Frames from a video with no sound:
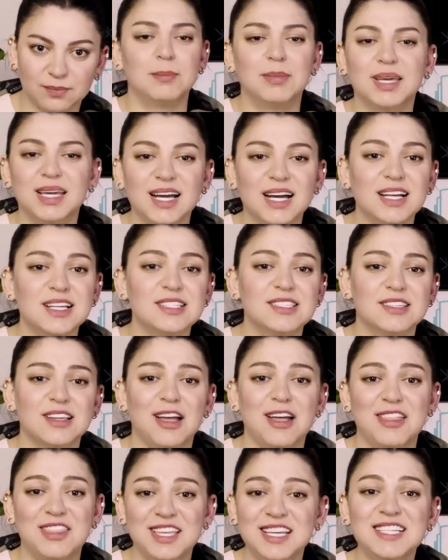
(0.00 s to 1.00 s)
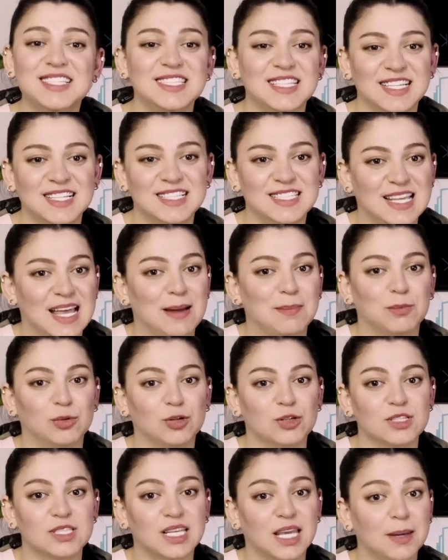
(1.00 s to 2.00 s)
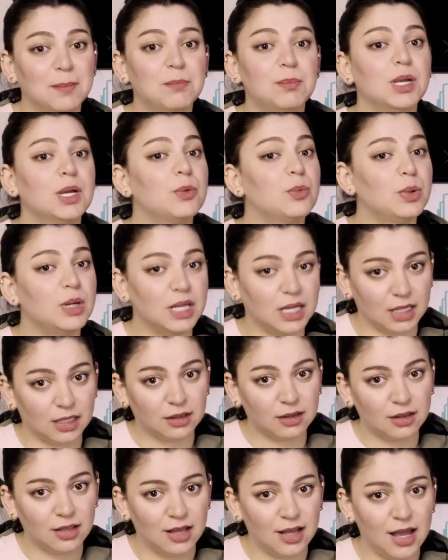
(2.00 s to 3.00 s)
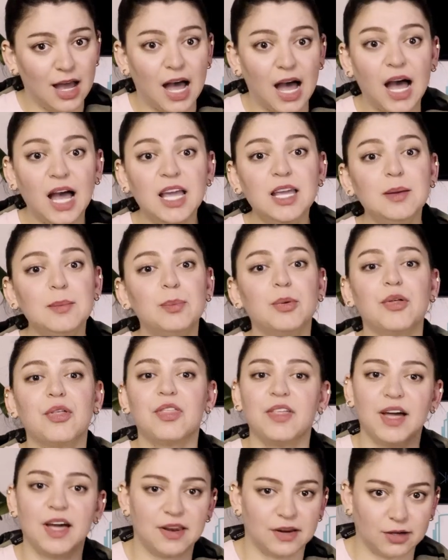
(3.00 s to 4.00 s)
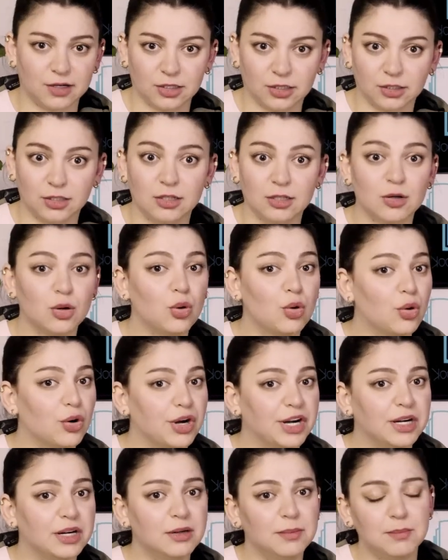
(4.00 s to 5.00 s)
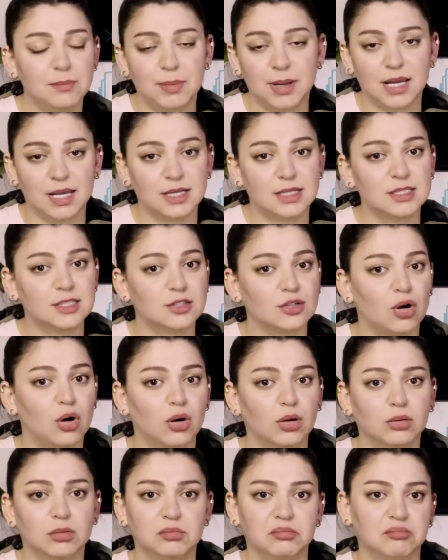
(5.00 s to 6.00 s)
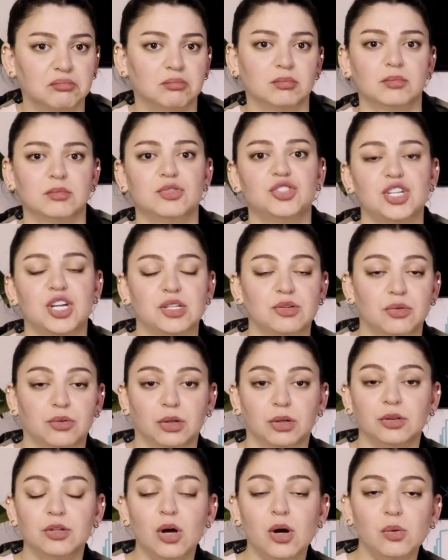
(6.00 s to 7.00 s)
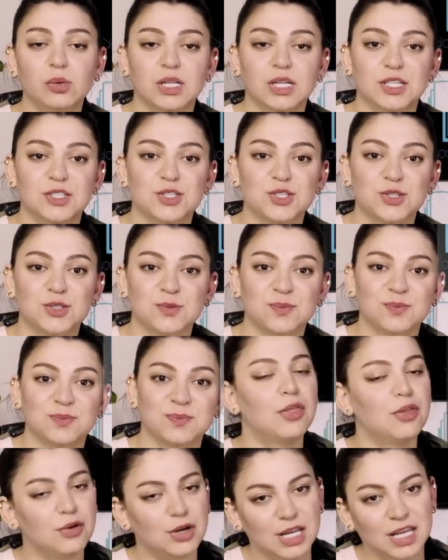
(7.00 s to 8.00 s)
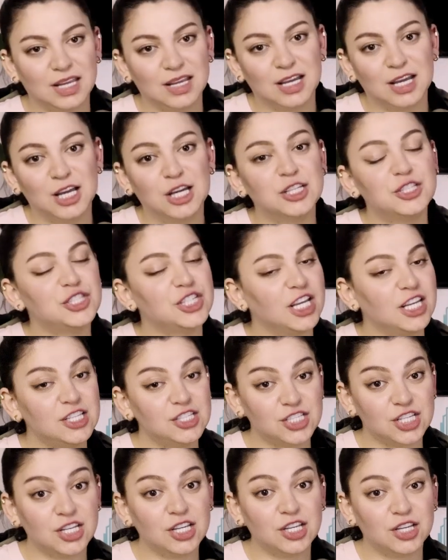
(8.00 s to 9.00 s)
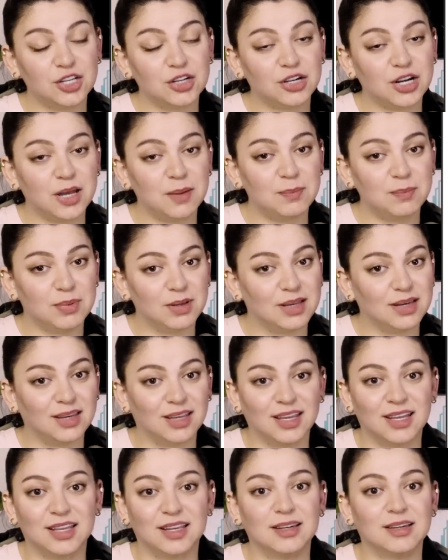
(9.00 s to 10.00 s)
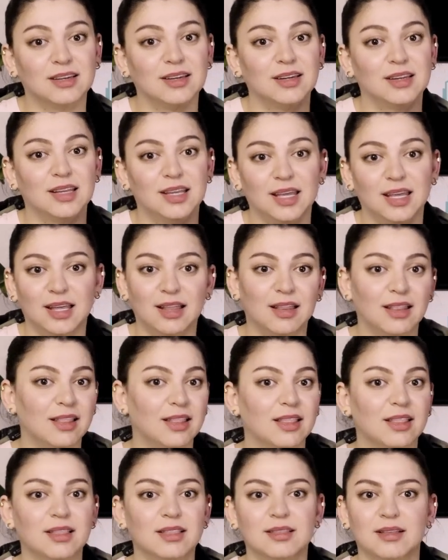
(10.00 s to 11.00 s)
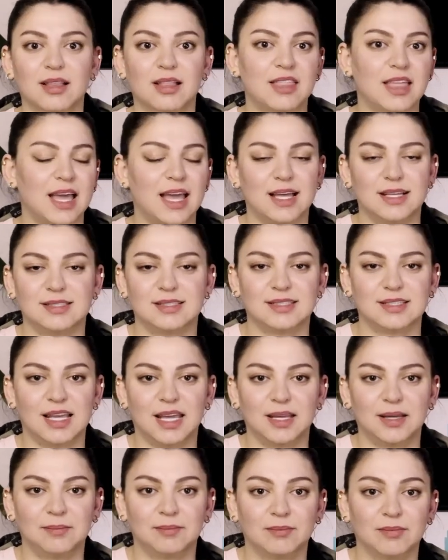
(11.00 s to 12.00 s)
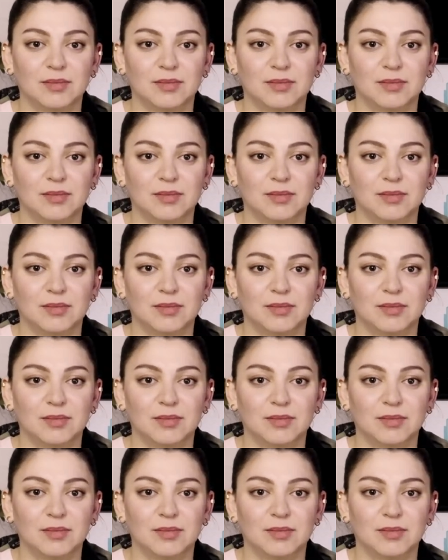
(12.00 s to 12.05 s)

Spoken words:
because these examples can be real, hypothetical, or based on general knowledge. 3. Changing your opinion in the essay.